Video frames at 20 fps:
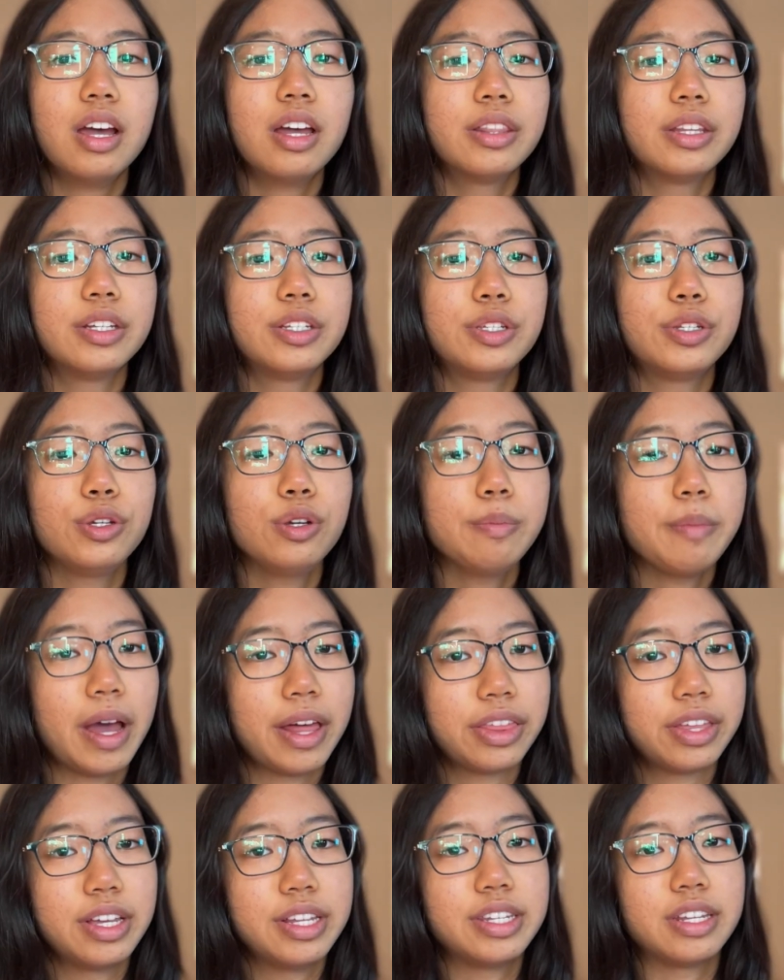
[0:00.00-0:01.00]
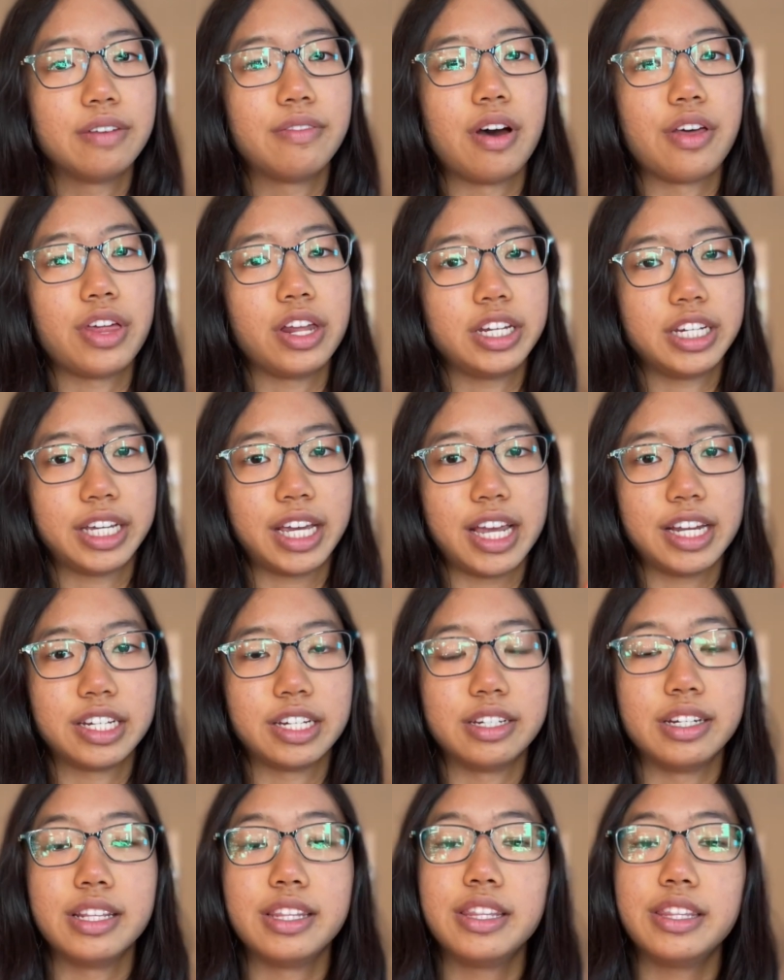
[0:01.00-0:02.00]
The two methods of
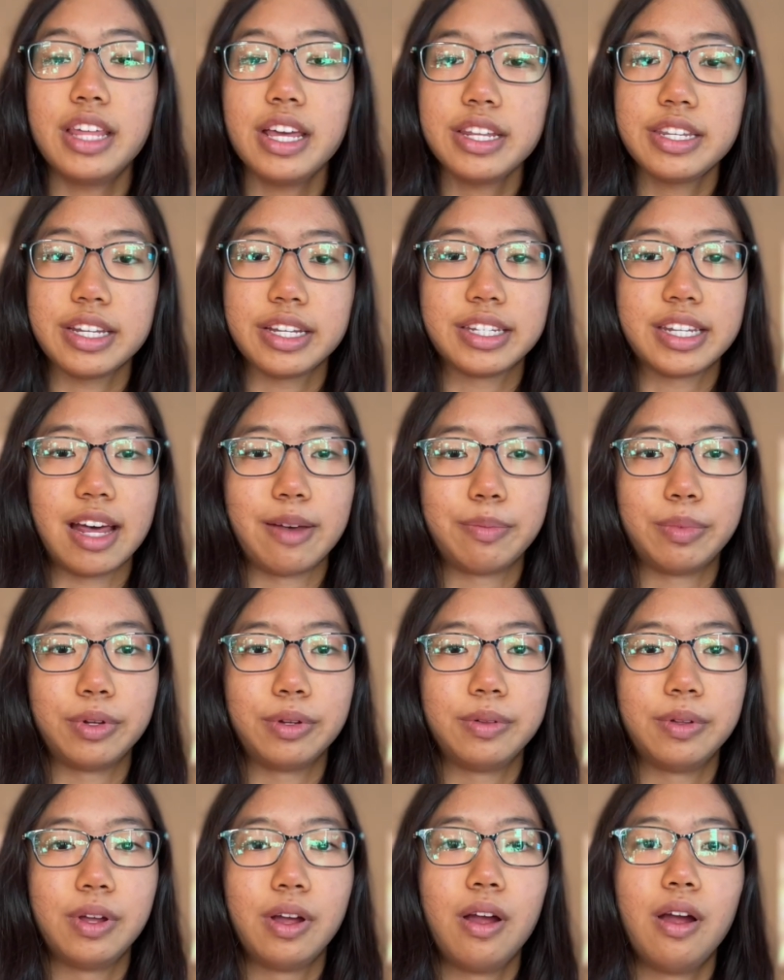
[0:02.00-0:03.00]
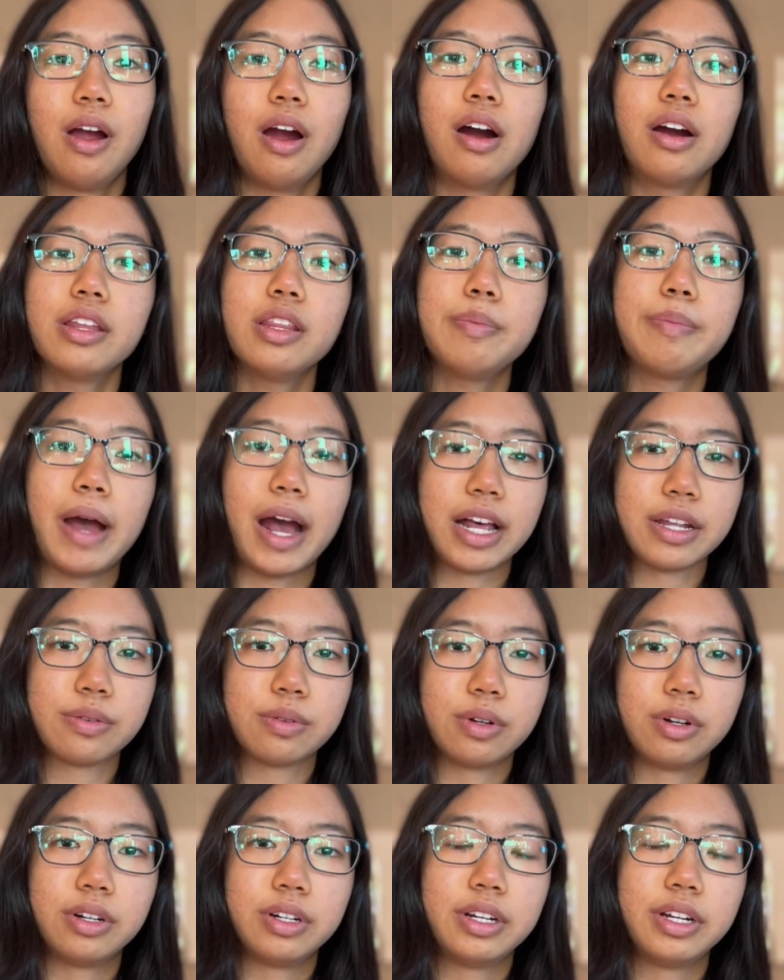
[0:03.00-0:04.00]
authentication in this example are the
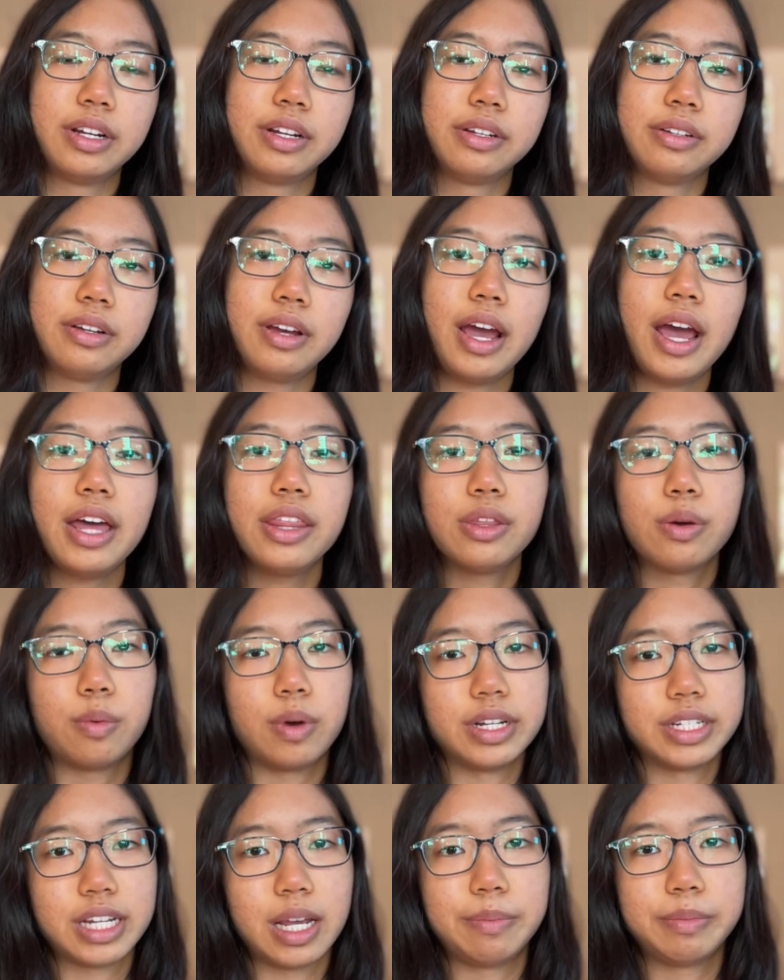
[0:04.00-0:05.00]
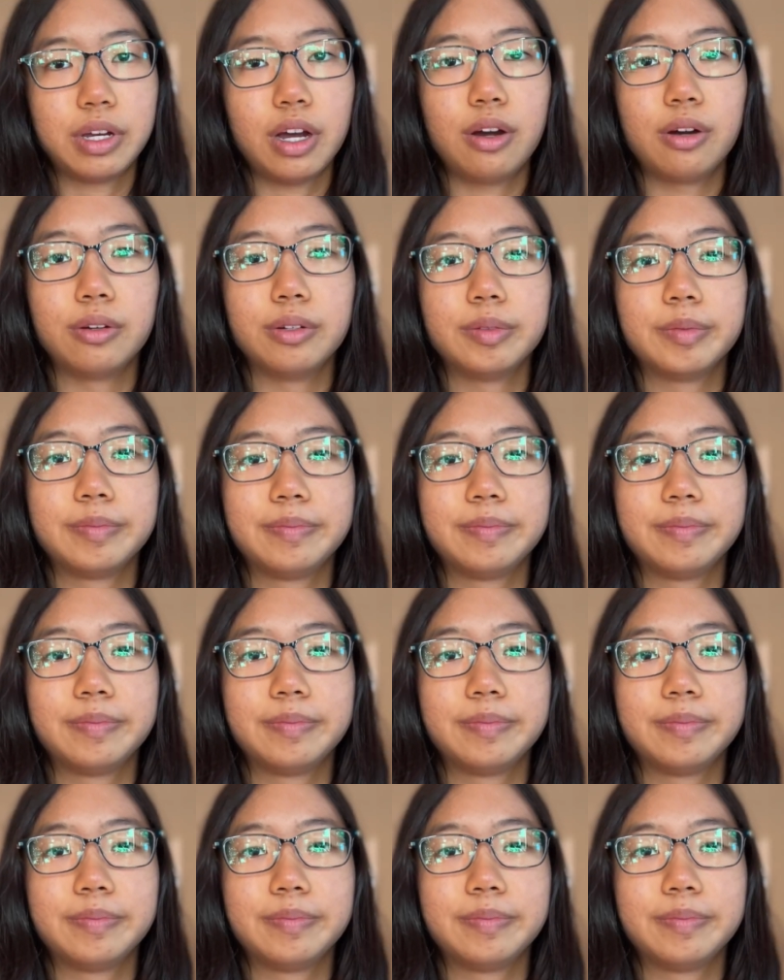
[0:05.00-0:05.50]
password and the one-time code.